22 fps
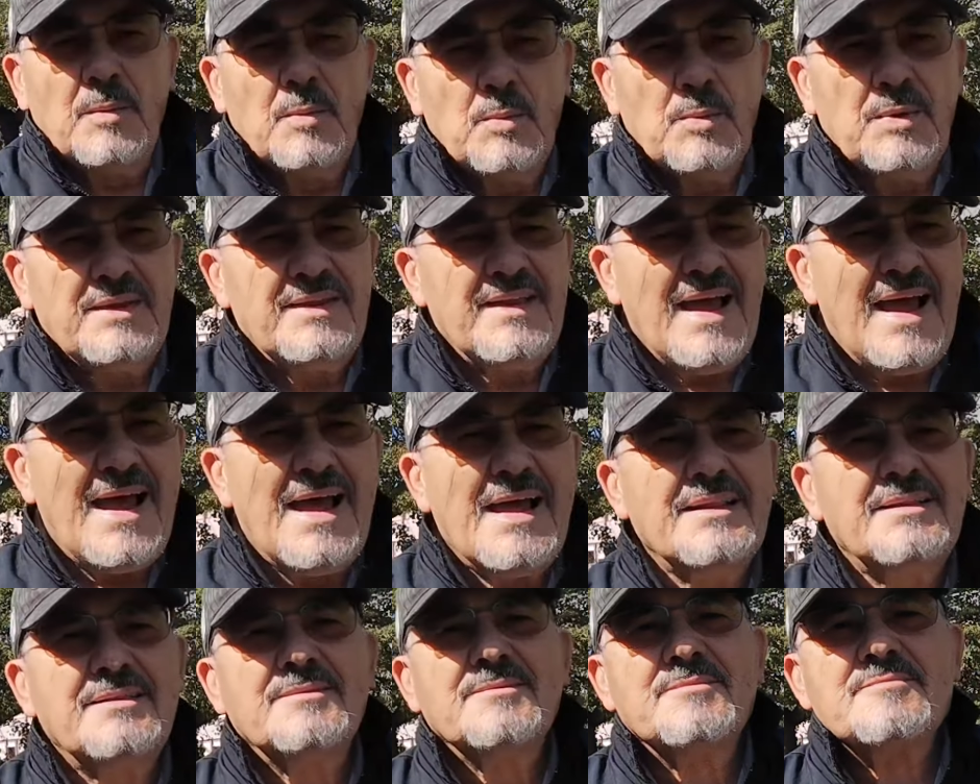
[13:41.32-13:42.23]
With
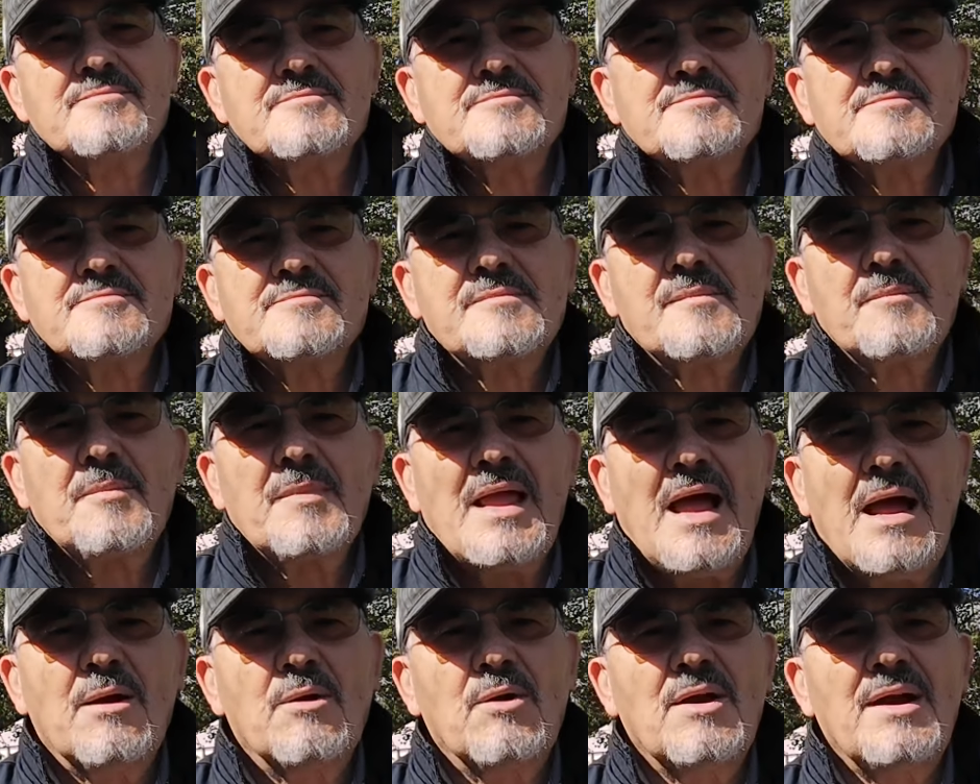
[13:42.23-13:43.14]
that,
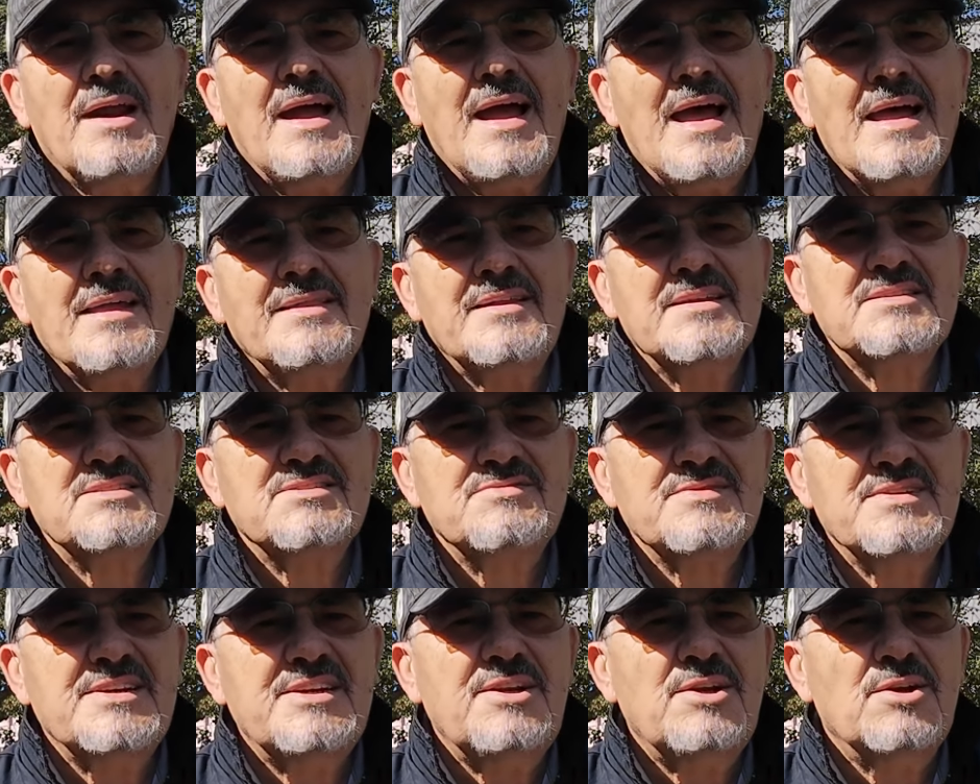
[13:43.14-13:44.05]
I'm going to end this
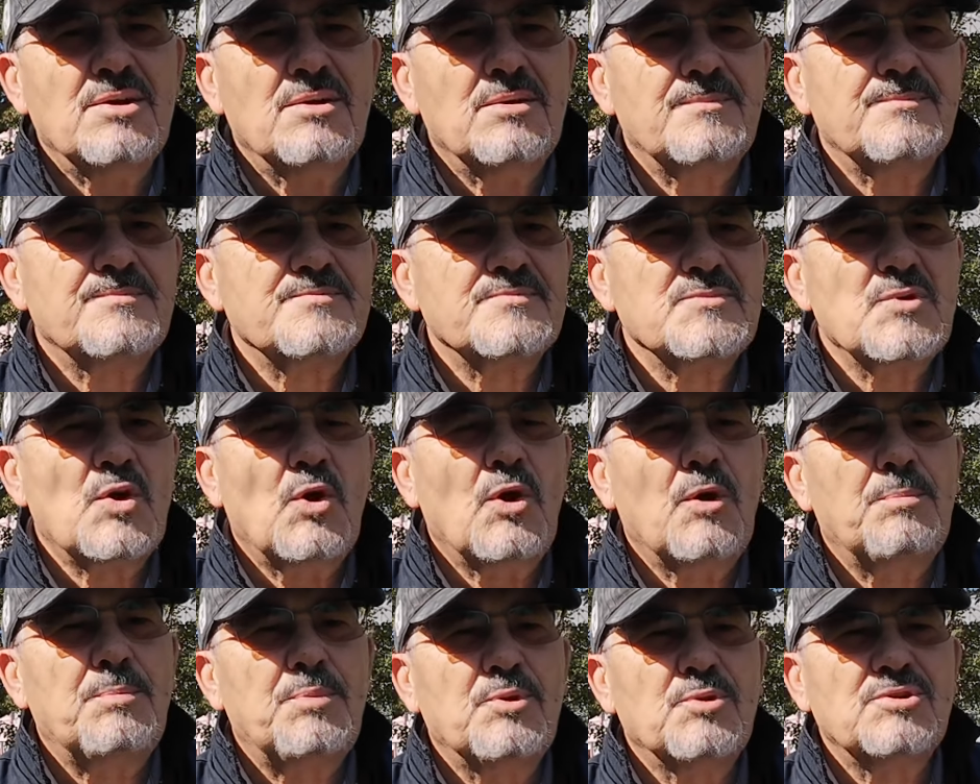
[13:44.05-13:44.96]
video. I
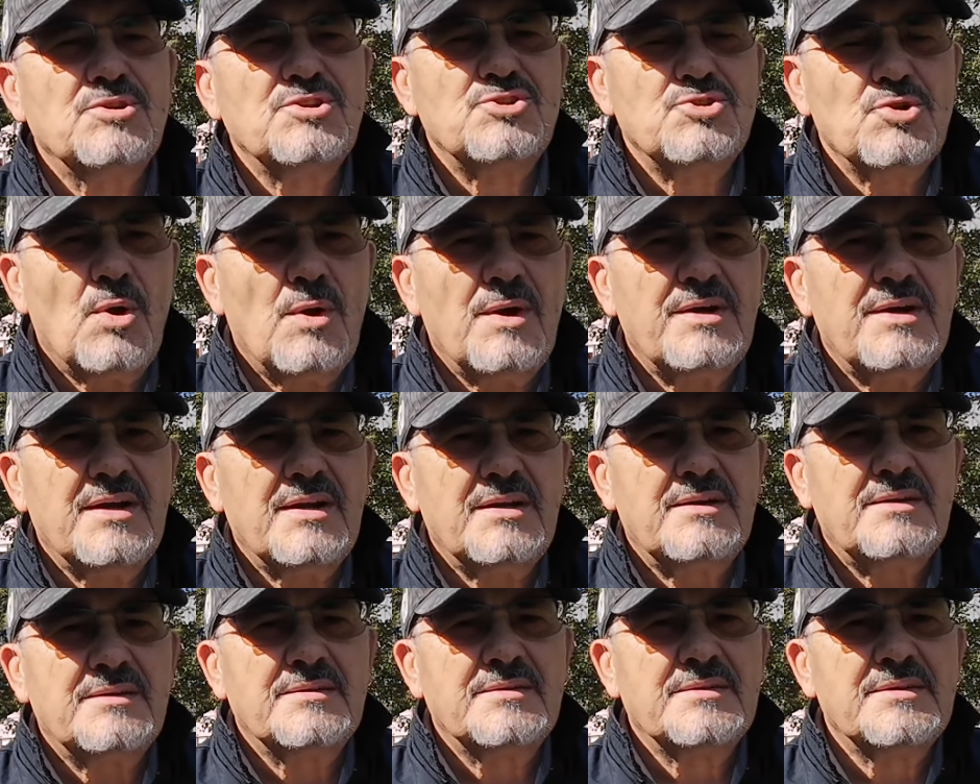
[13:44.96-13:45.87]
hope you enjoyed it,
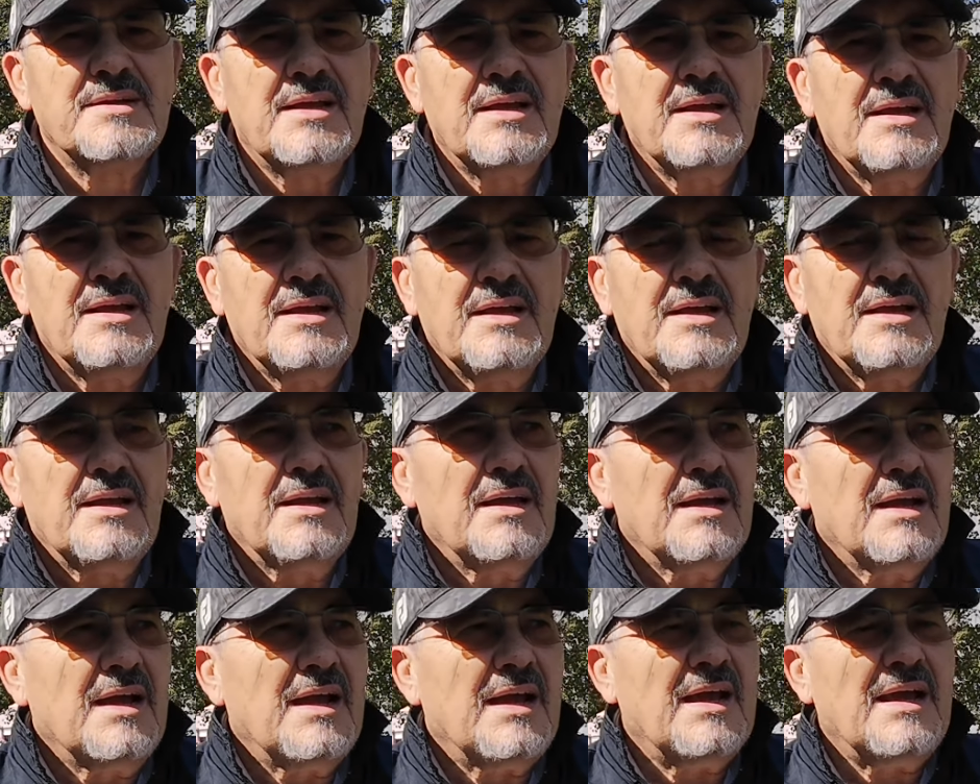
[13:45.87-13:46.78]

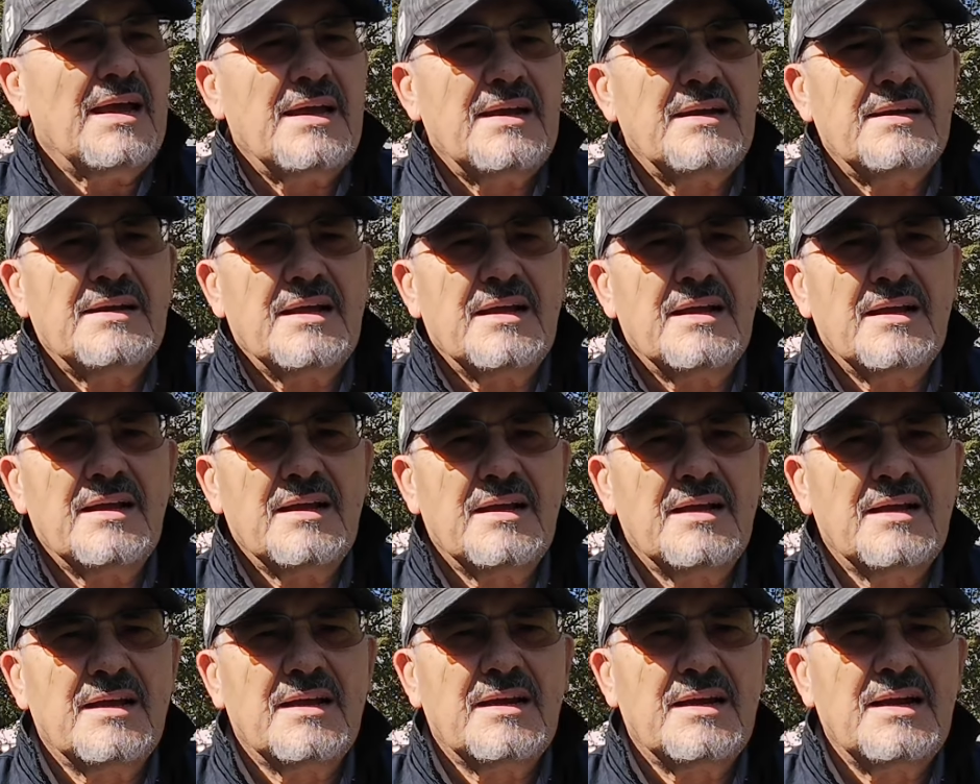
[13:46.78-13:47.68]
and
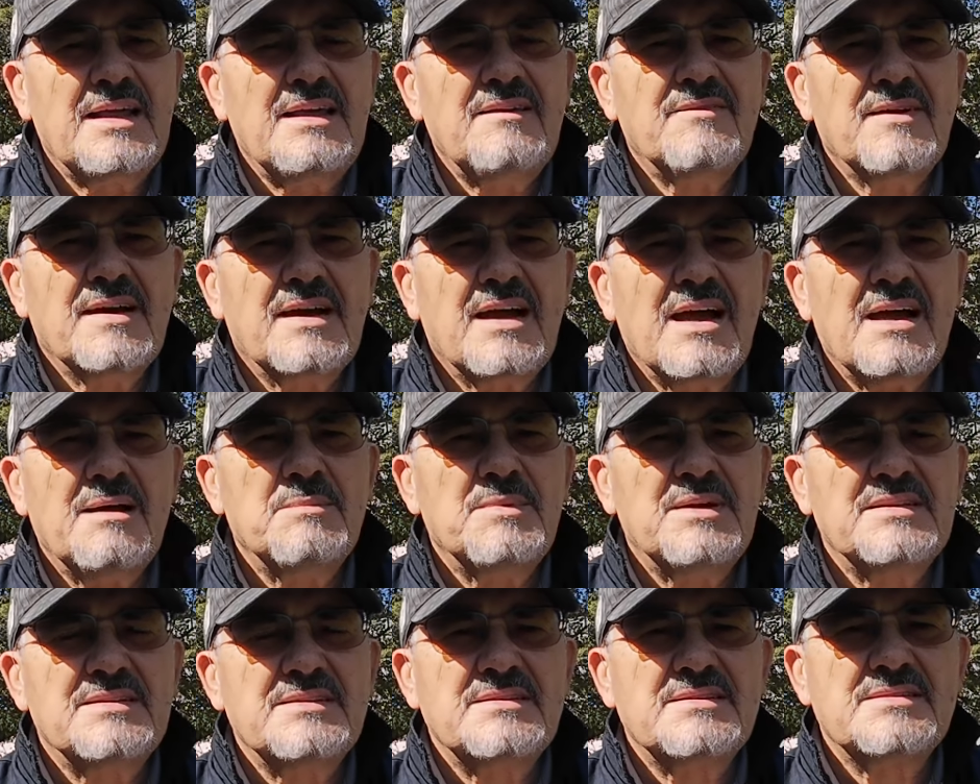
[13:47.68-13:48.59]
leave a
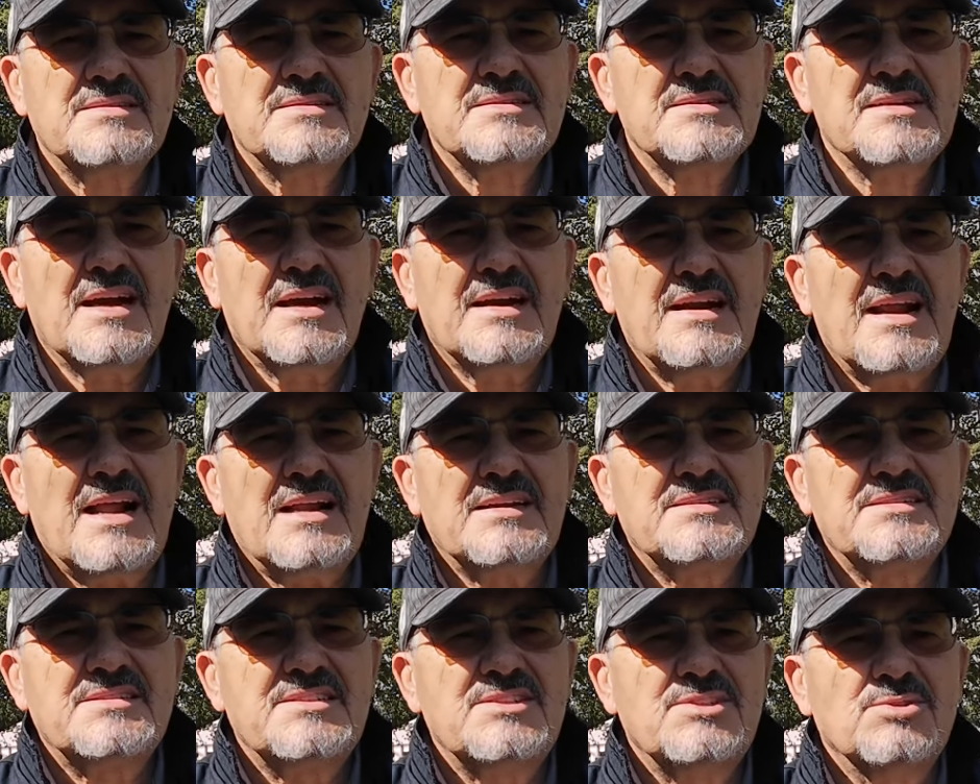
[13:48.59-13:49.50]
comment, and I'll
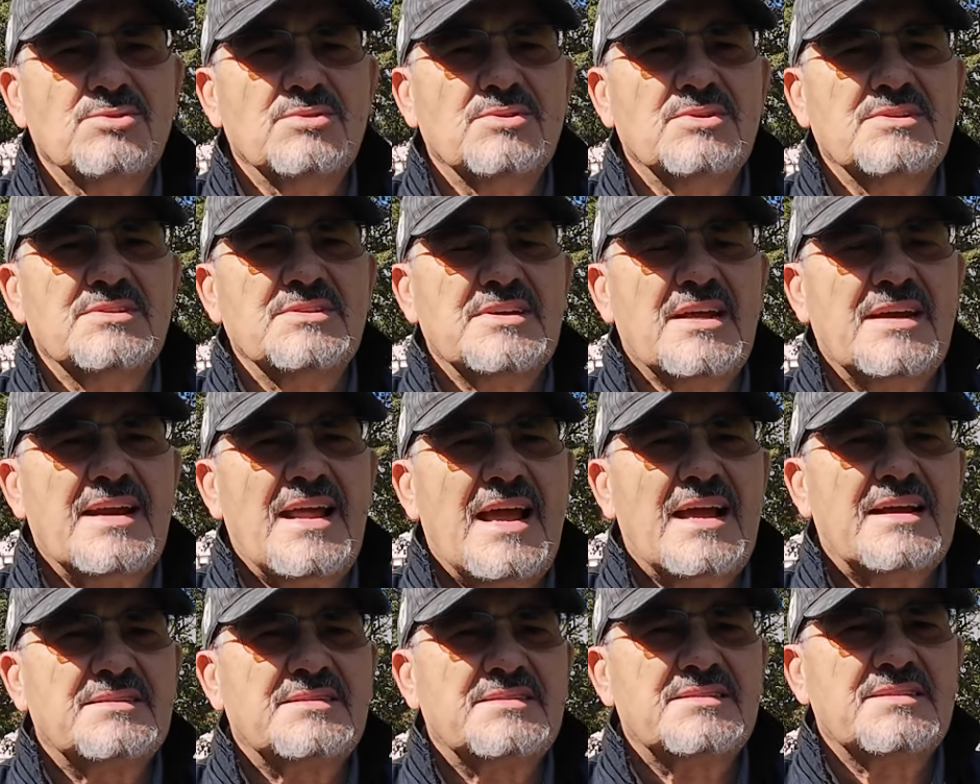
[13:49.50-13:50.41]
see you in the
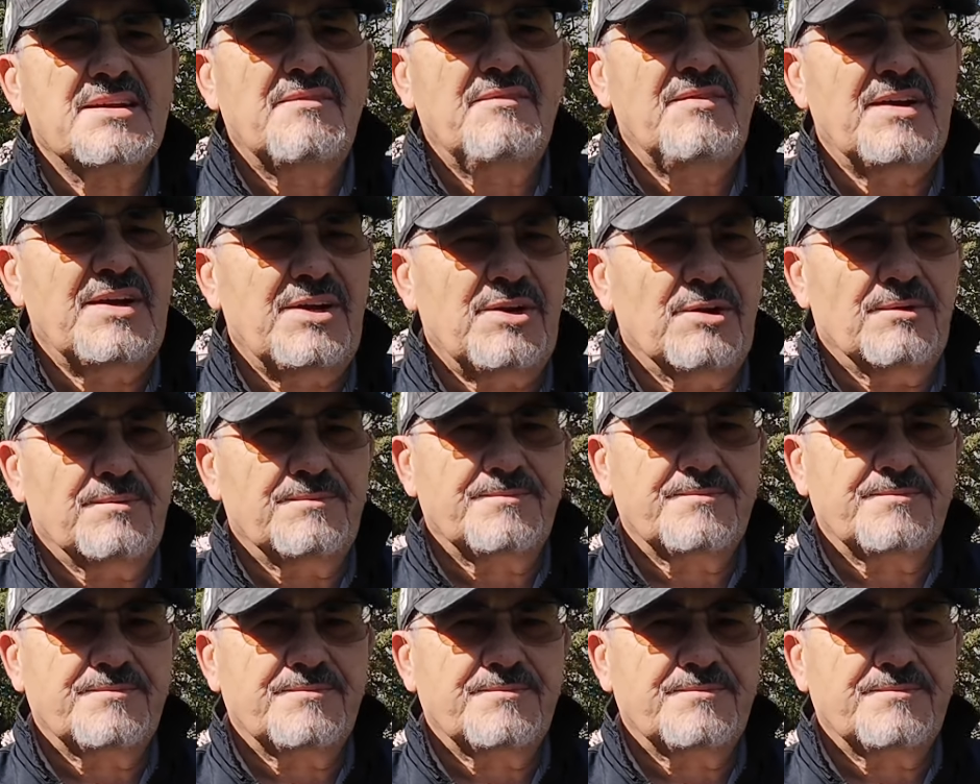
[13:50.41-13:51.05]
next video.